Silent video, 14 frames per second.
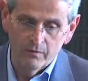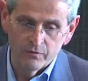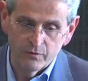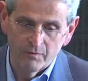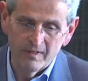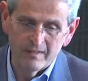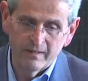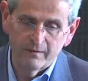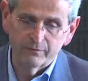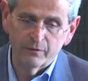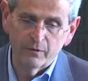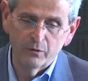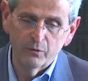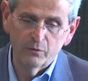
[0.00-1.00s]
So this
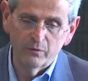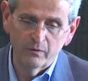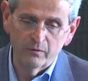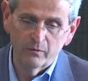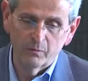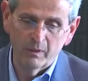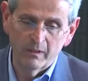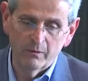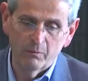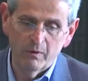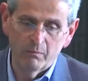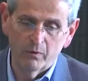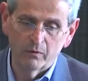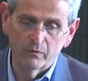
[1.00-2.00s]
afternoon
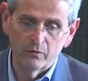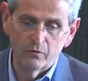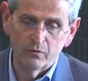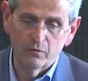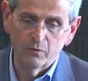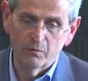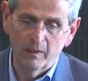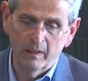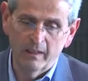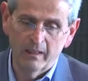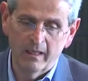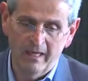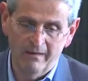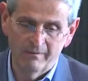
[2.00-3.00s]
we want to
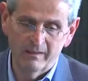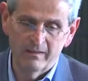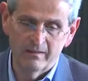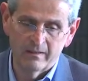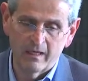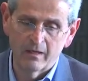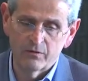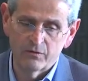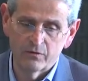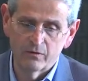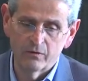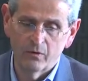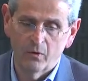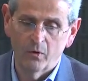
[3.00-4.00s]
have a
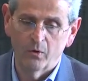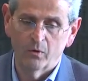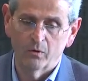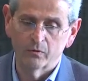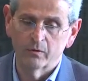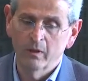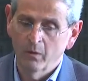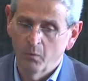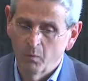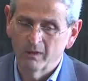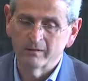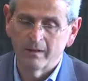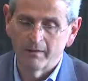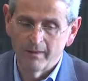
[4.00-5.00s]
discussion on
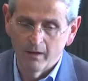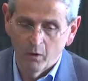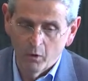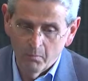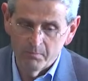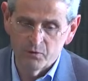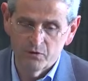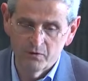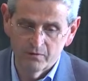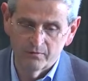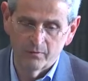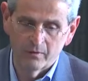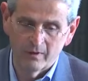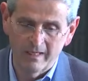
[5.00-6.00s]
what are the
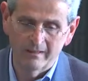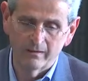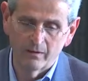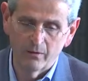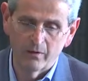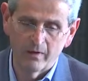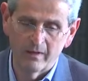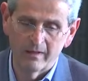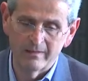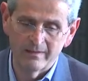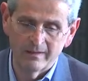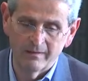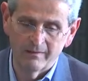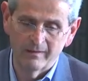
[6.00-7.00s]
options for
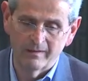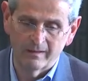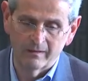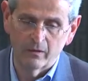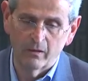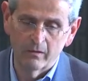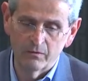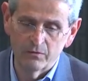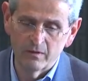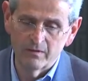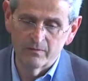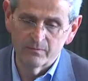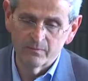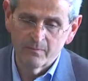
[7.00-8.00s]
categorizing the
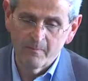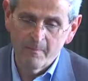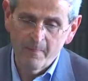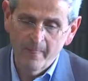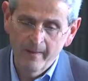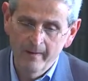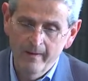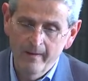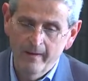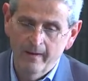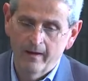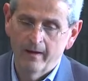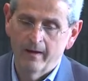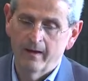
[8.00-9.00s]
technologies
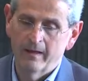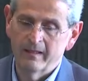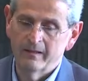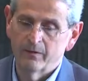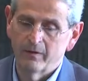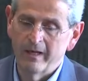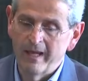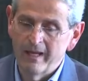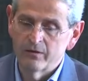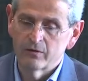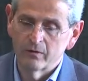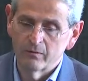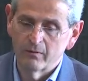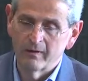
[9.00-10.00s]
in
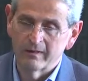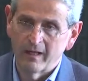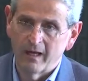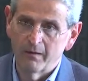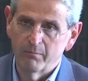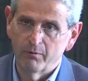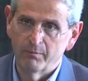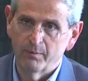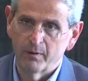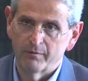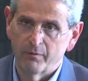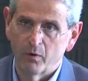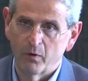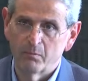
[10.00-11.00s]
relation to the type of
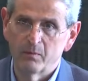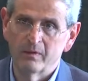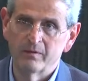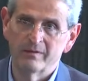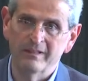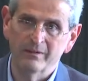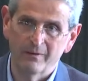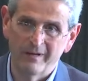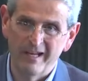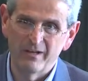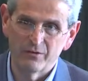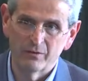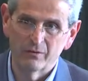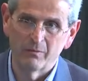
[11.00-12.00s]
performance, in
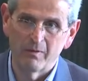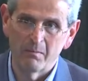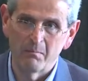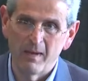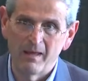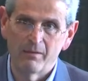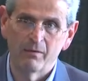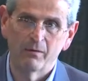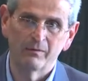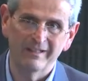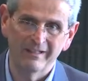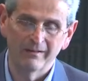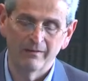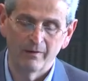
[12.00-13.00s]
relation to the
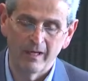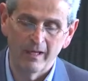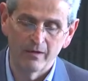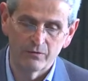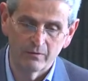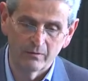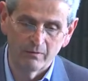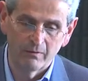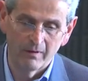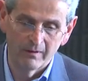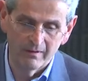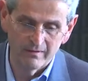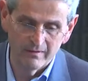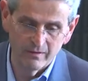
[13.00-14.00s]
method, in relation to
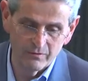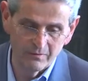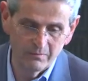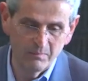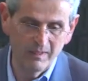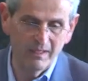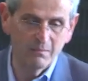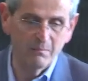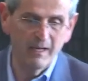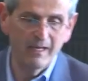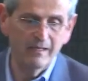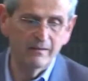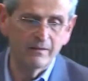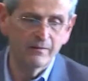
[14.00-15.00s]
the decision being
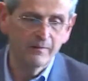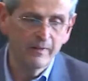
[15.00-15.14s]
made.